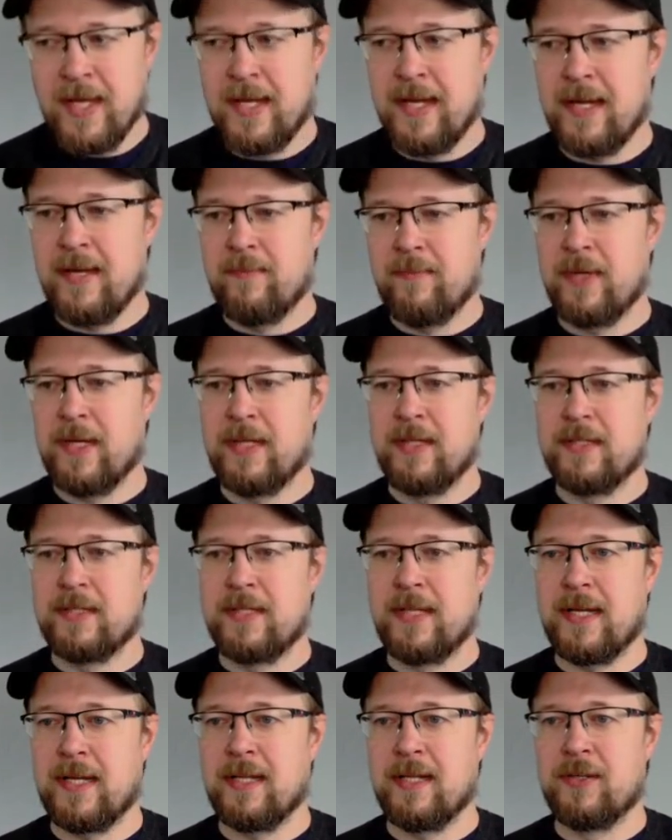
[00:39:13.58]
And
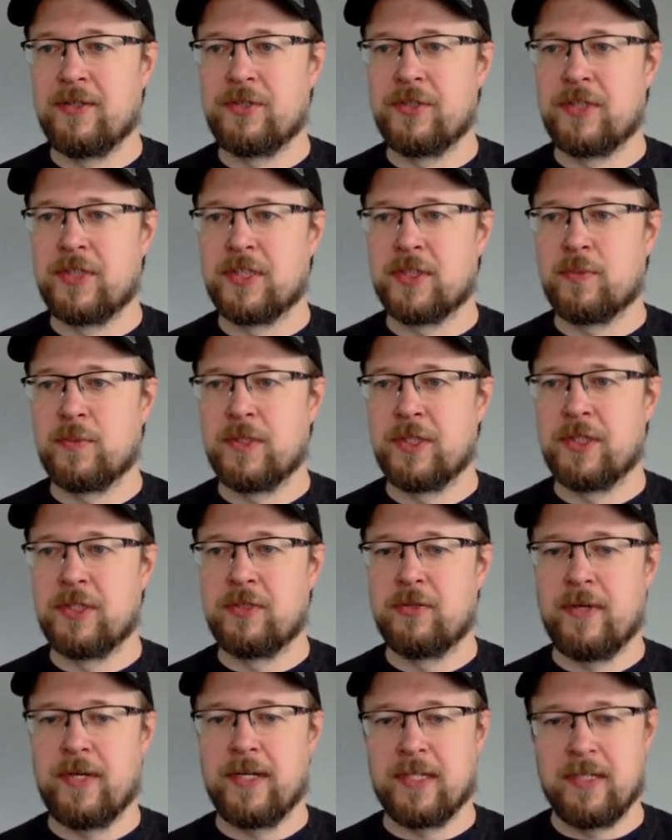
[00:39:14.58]
that allows you to switch
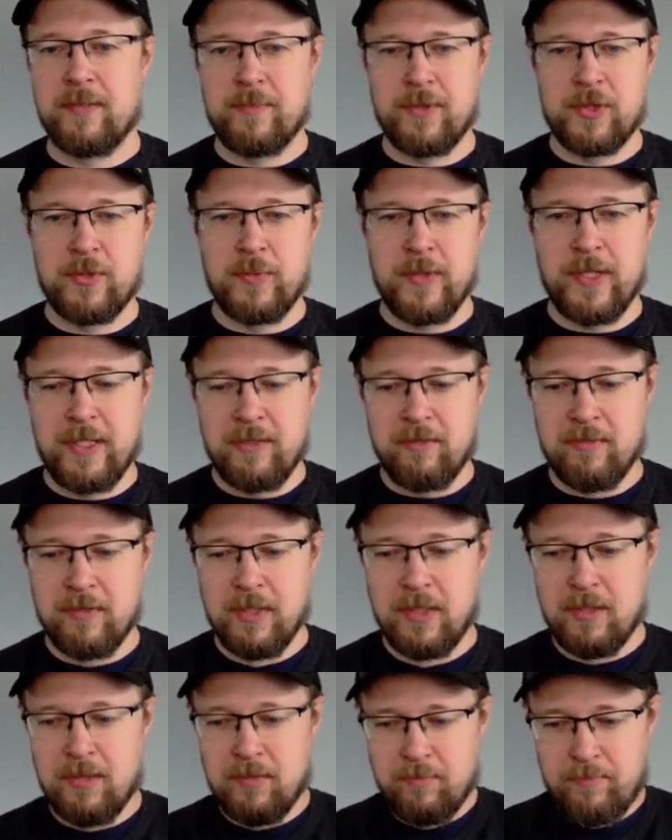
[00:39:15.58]
directly between